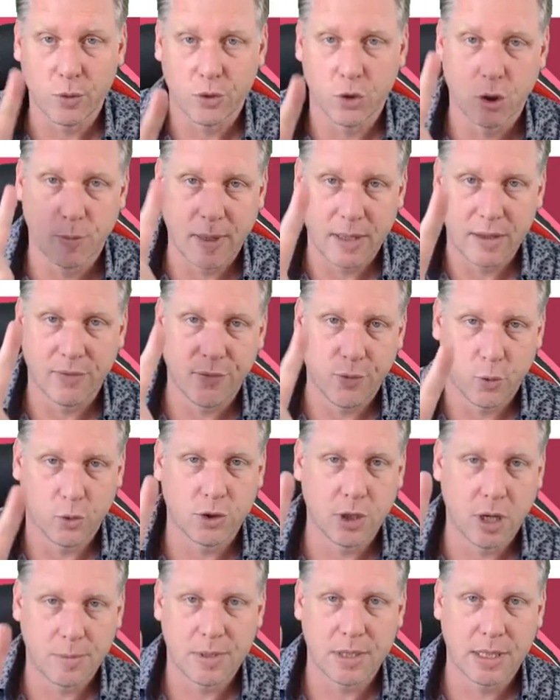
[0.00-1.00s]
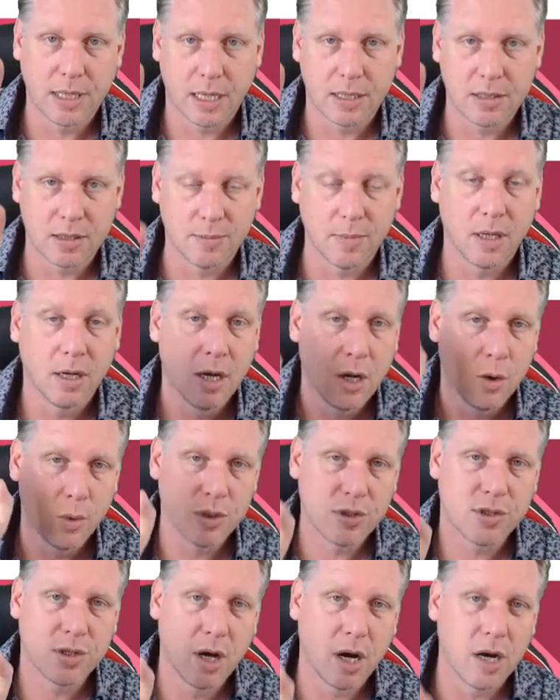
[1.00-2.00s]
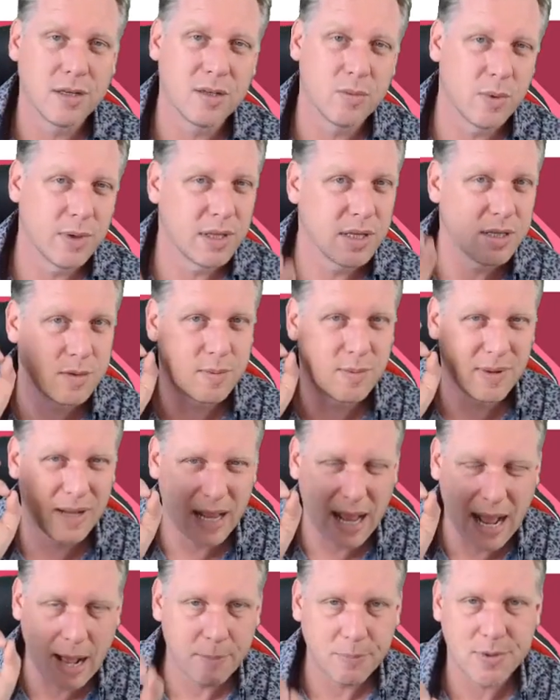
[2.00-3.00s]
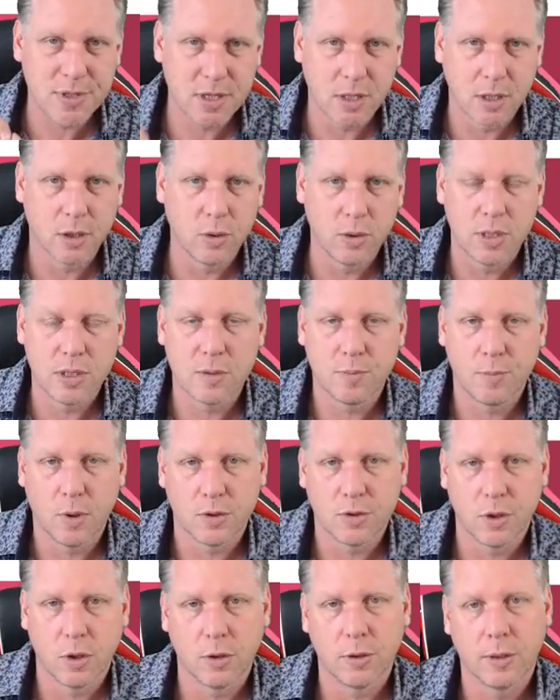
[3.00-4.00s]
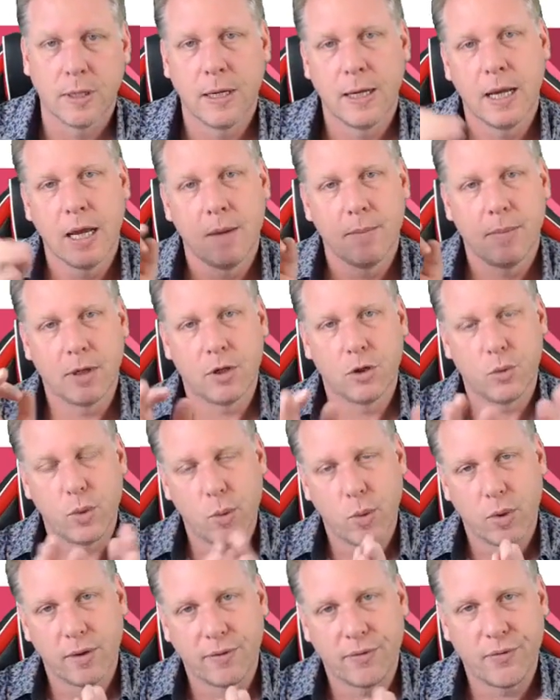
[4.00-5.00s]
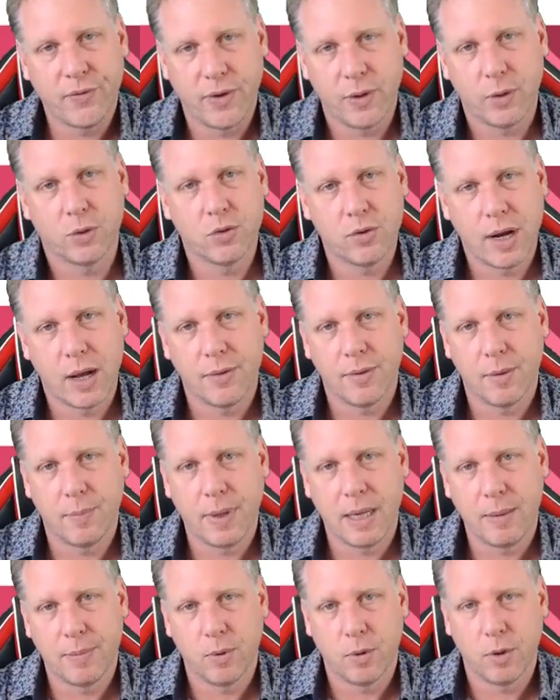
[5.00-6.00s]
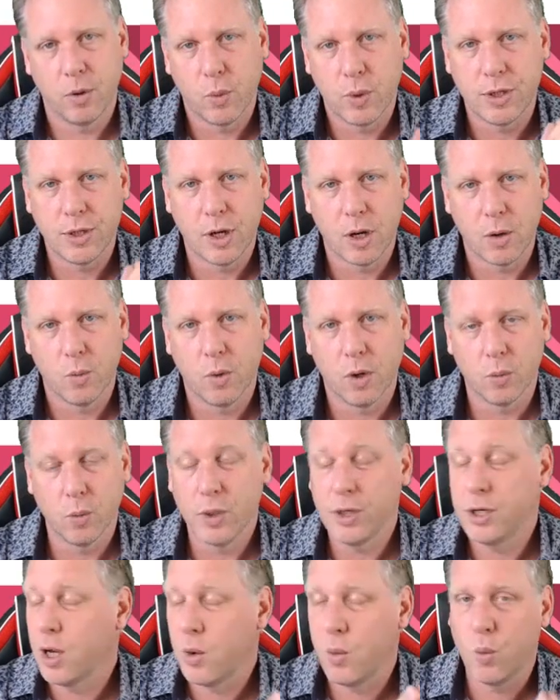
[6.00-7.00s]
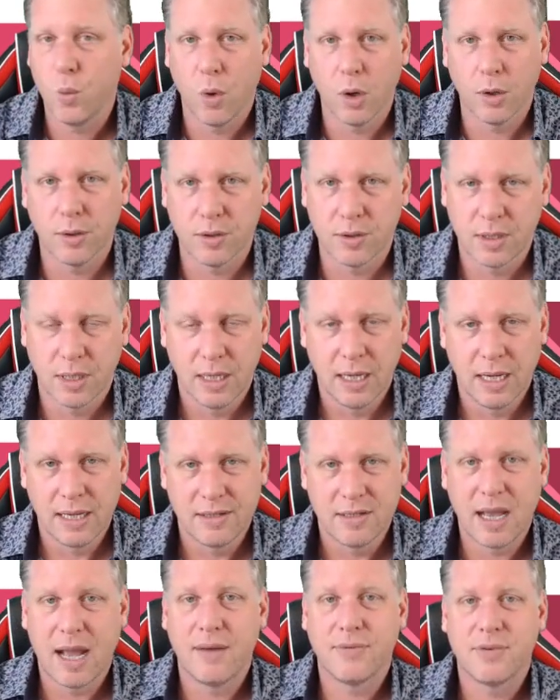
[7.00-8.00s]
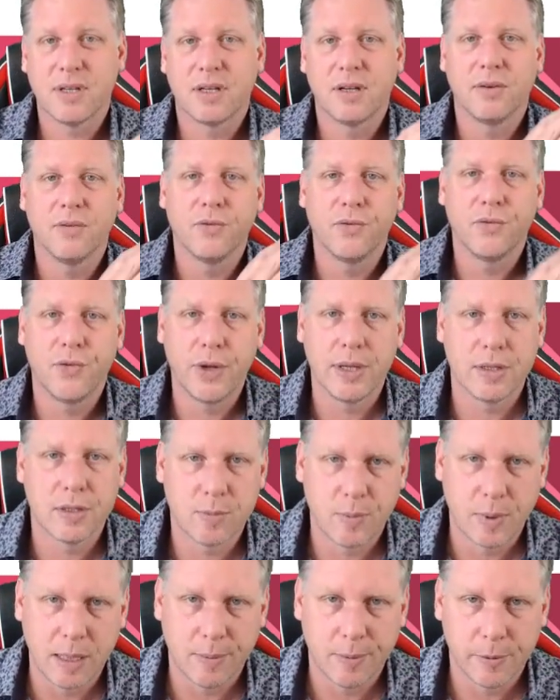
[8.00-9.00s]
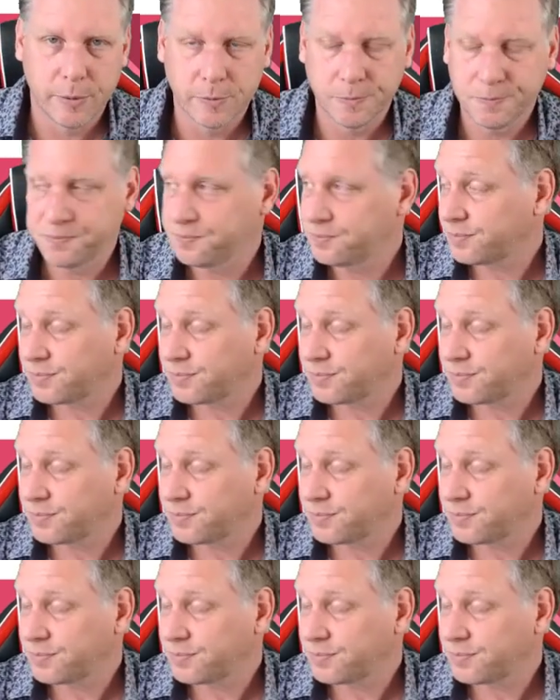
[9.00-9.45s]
we'll talk about the 4 types of customer, which ties in with this absolutely spot on, because we want to filter out the people that we don't want. We don't want to have to convince people.